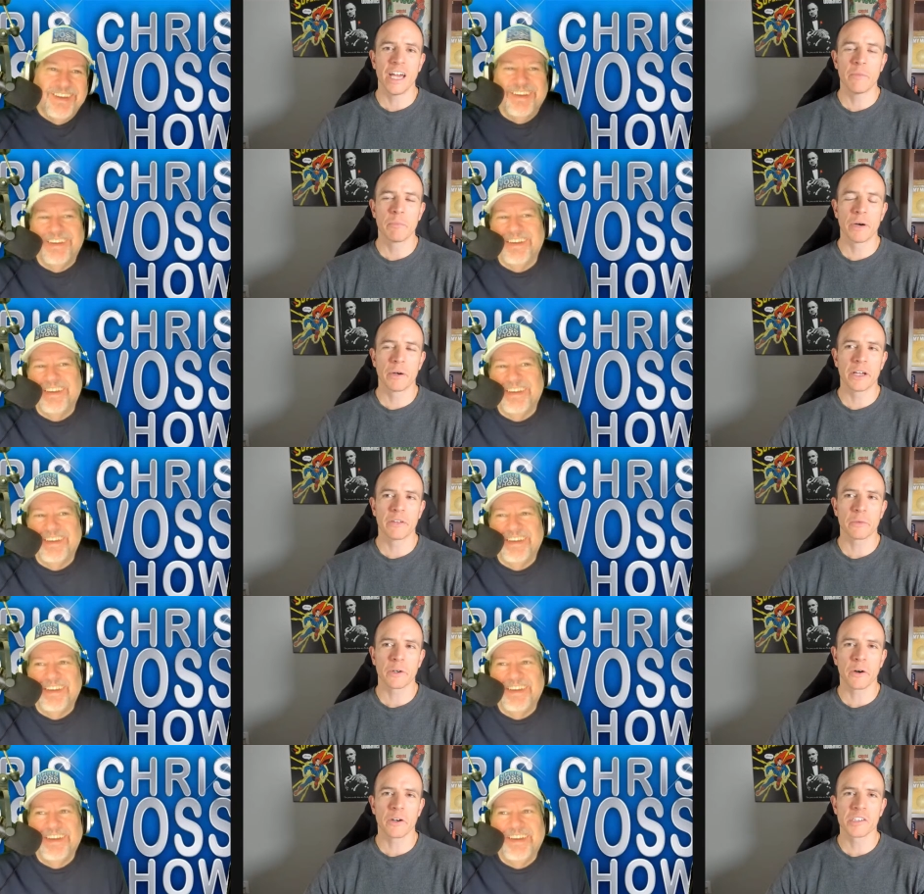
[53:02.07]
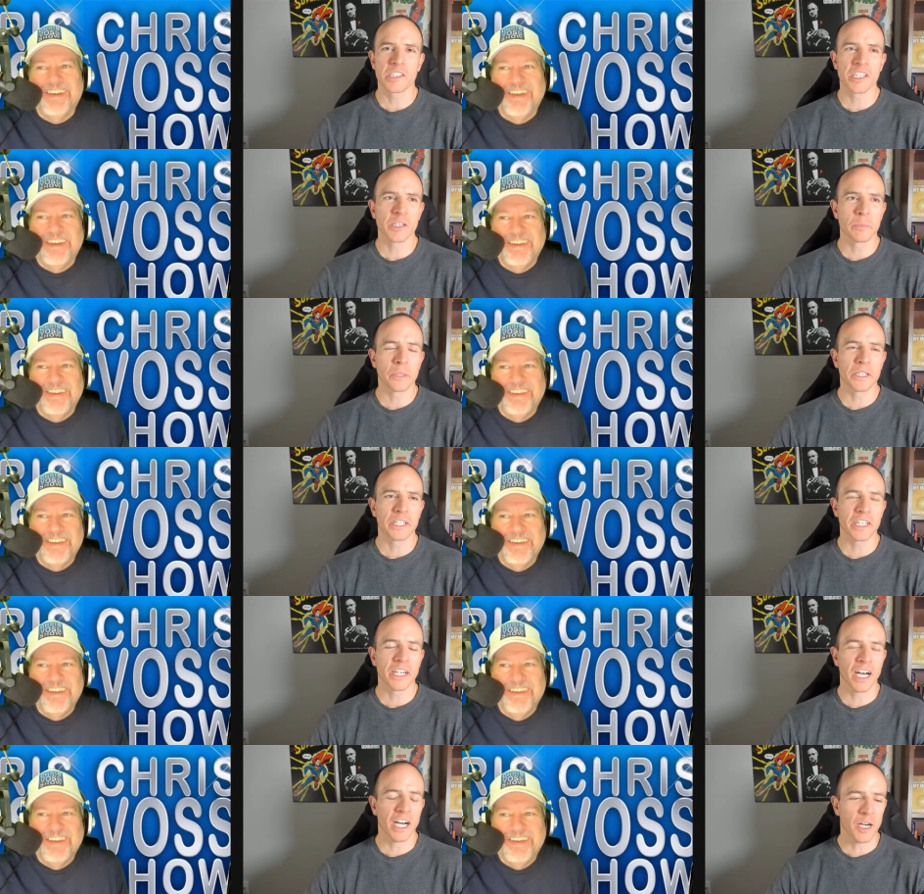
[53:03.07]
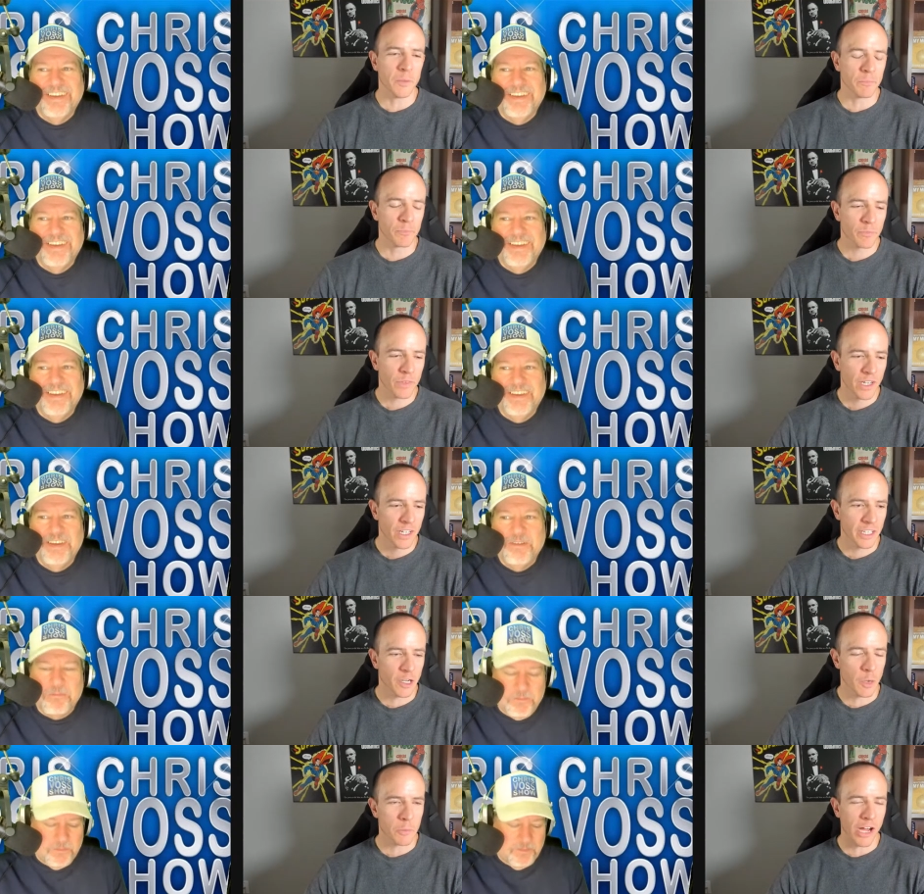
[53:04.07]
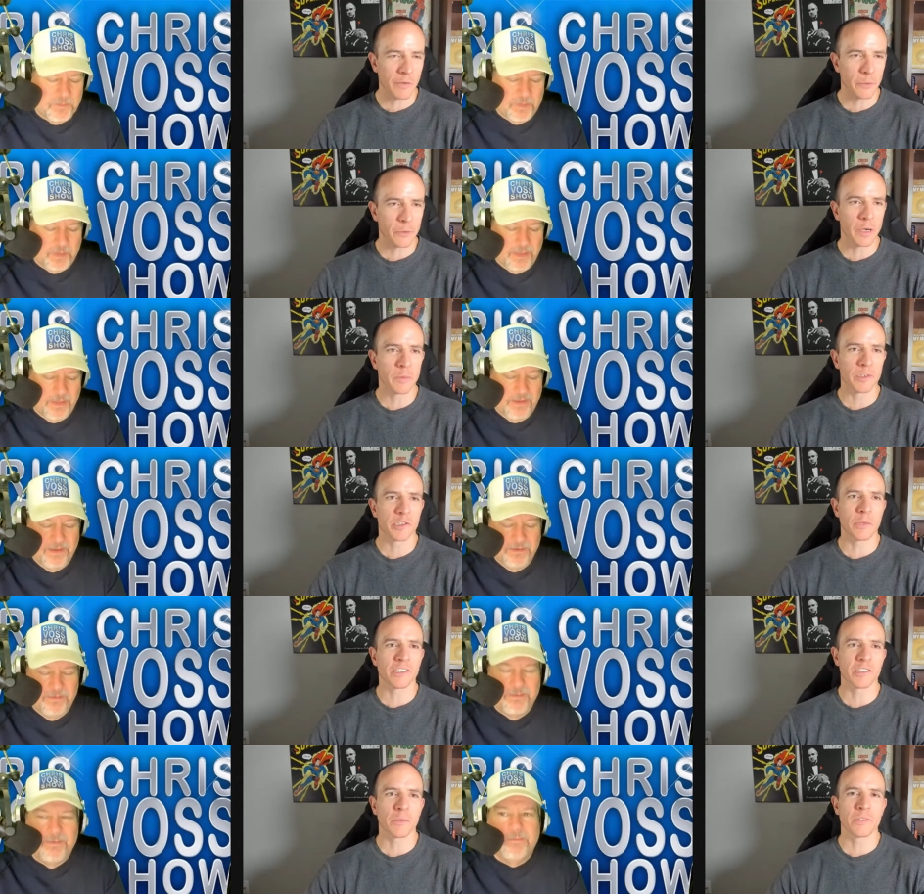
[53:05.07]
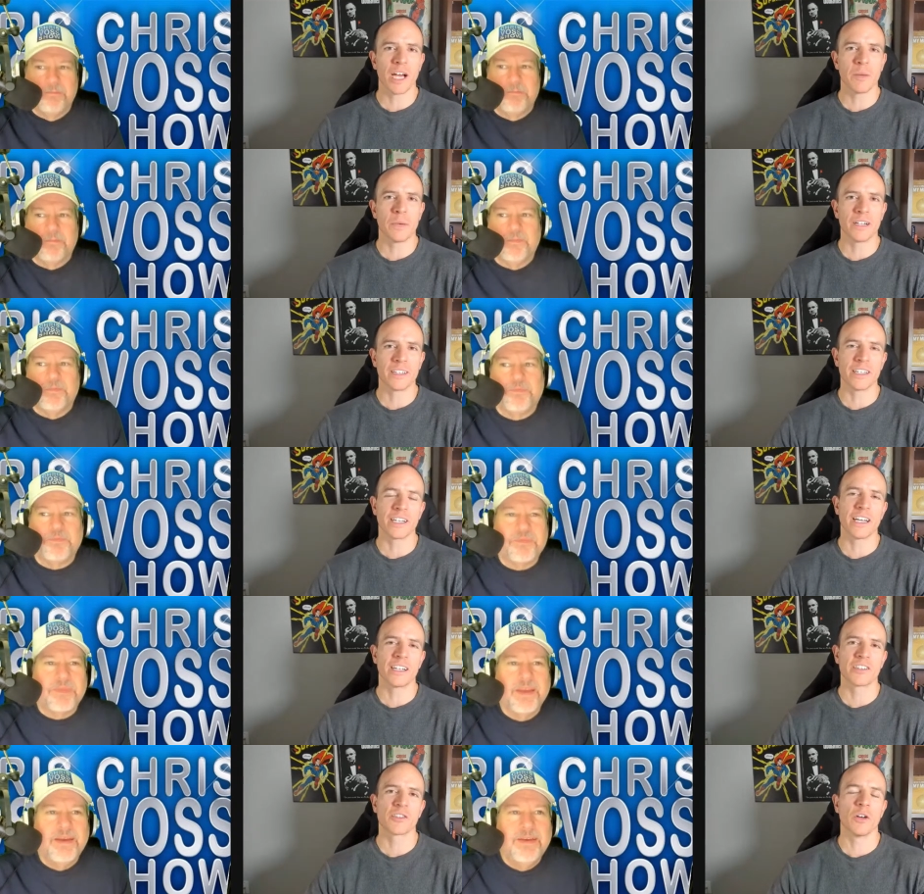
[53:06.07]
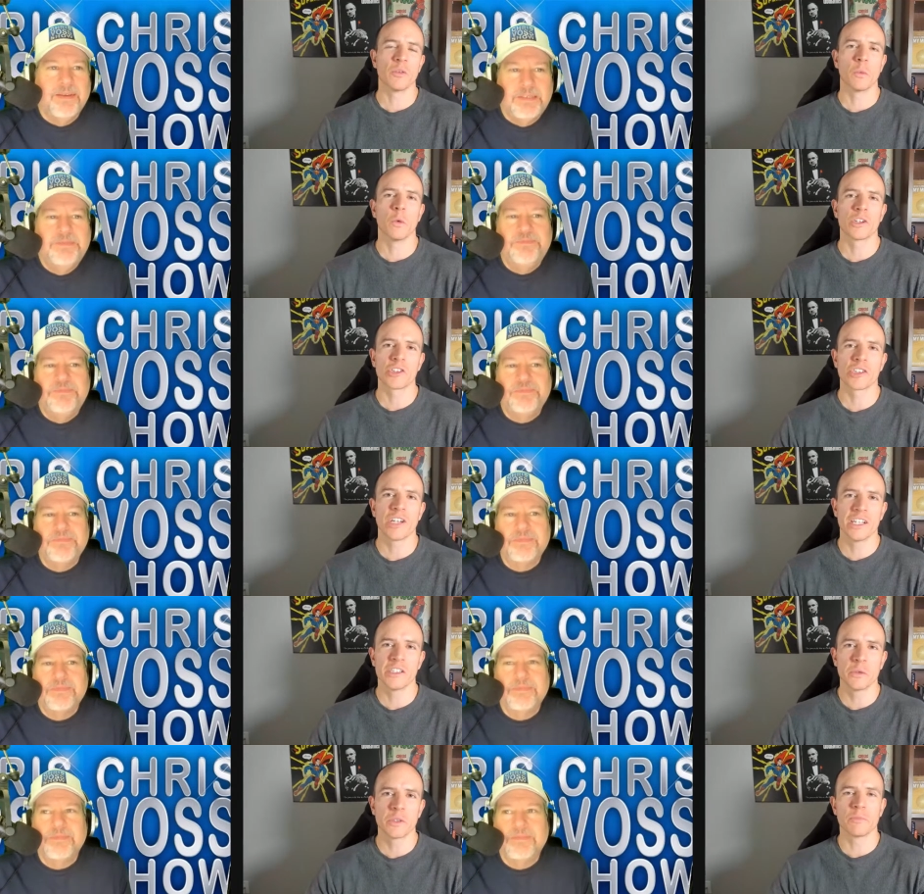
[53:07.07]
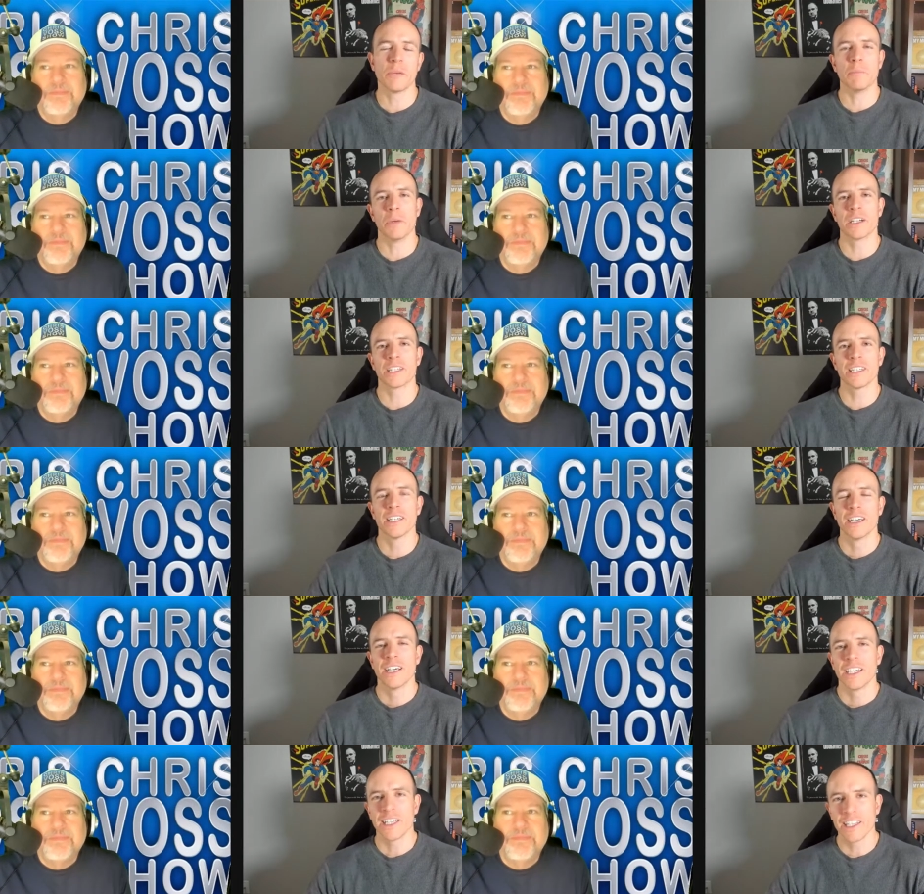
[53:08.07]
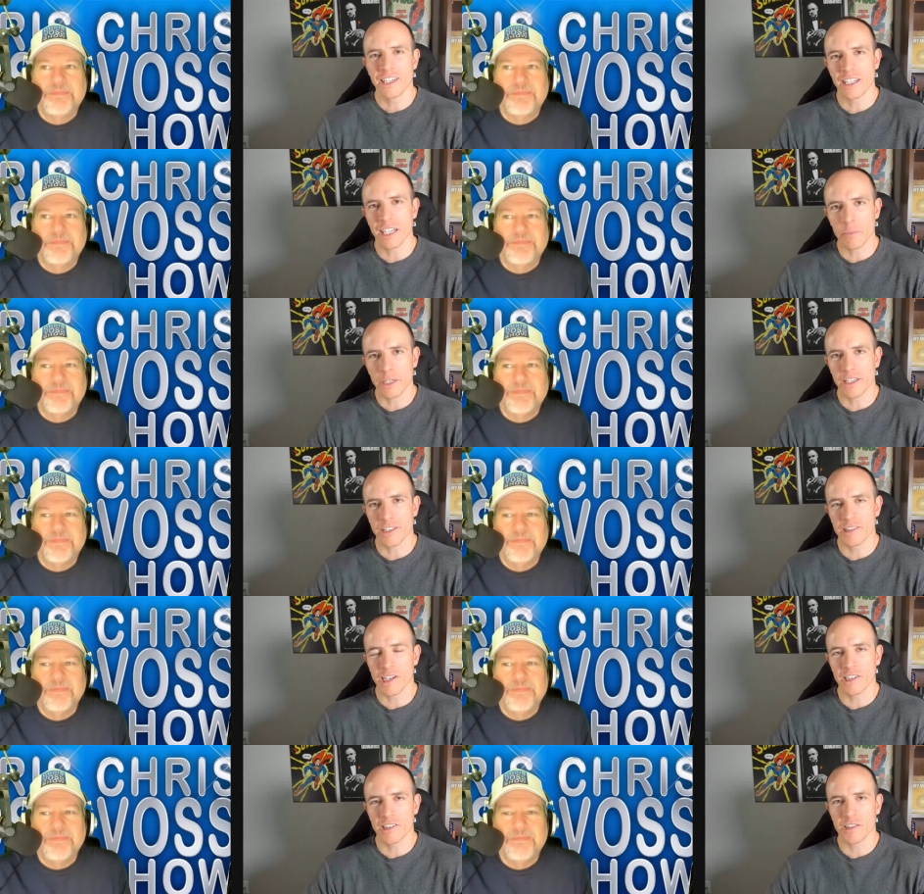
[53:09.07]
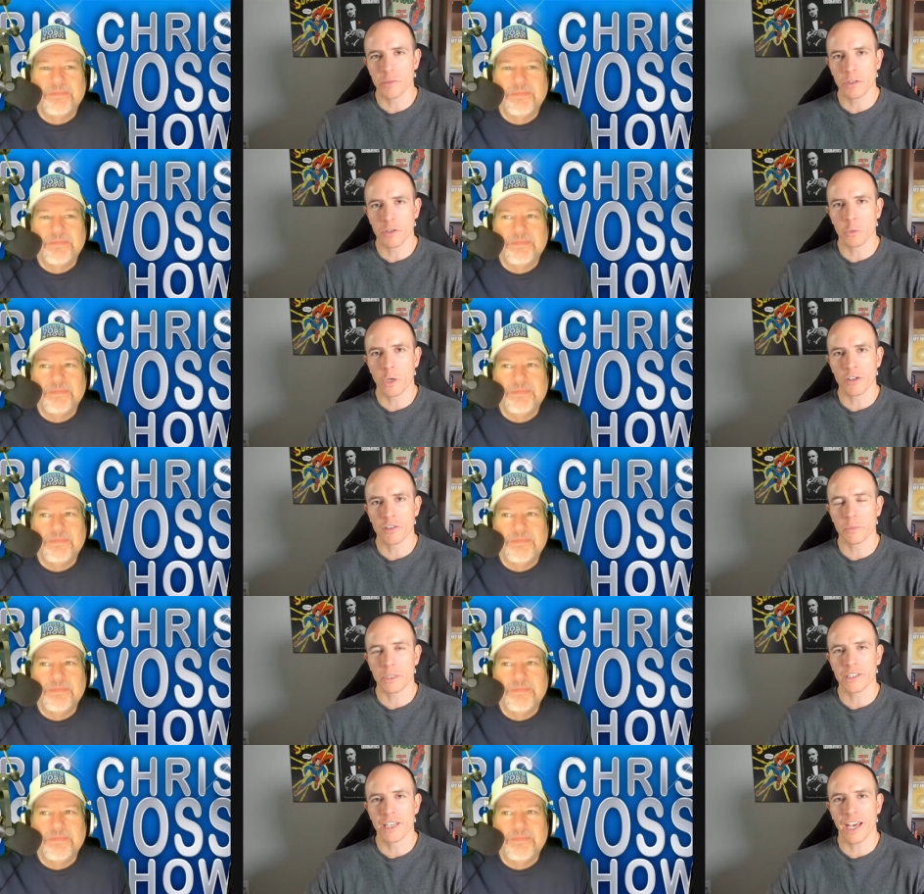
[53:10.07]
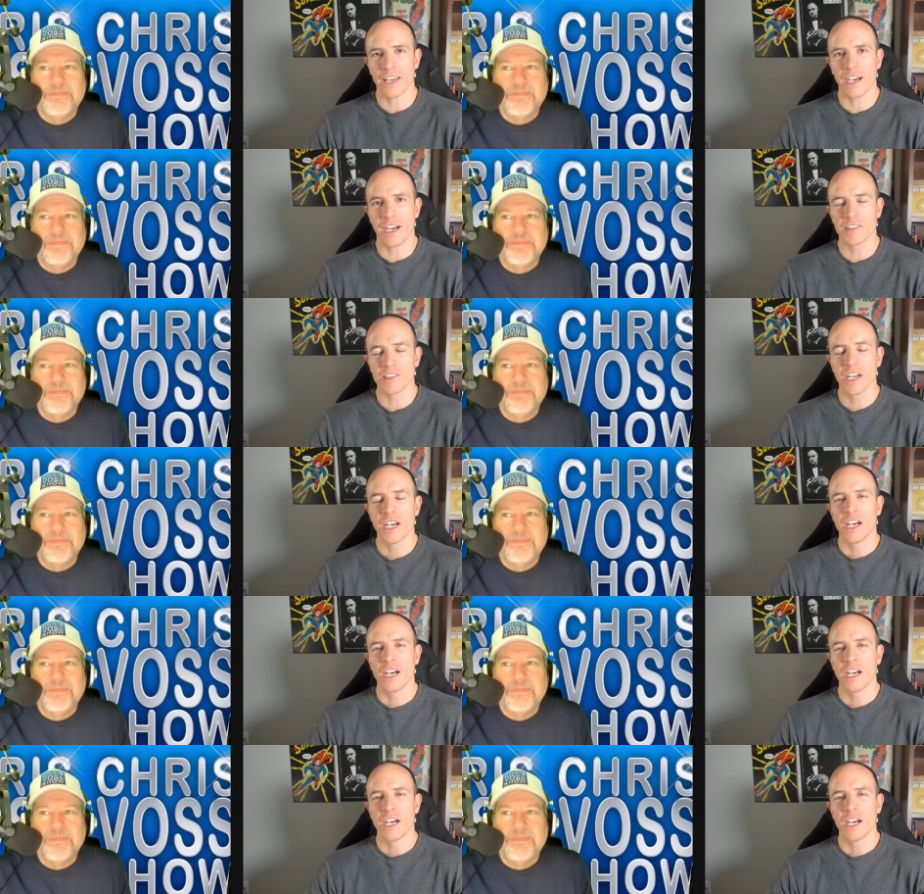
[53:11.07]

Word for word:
Speaker 1: It, but in regards to the book, um, you know, I'm glad we were able to spend some time on it. Again, it's called What Should I Do with My Money? Economic Insights to Build Wealth Amid Chaos.